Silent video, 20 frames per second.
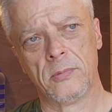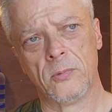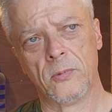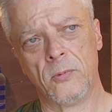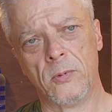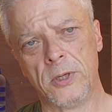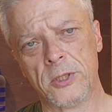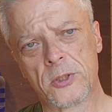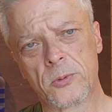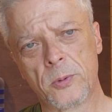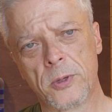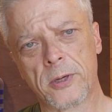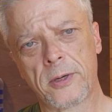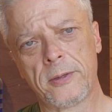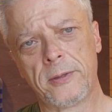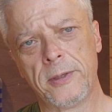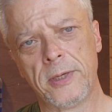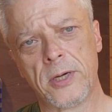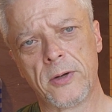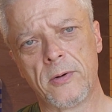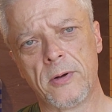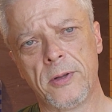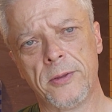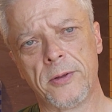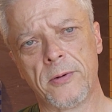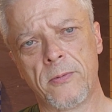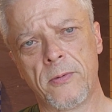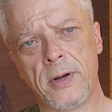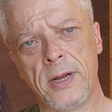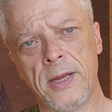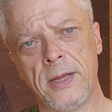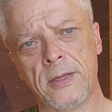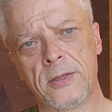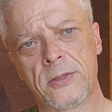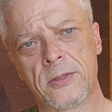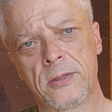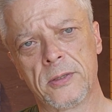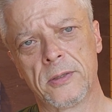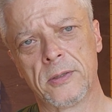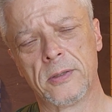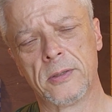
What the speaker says: Once we're clear on the rights,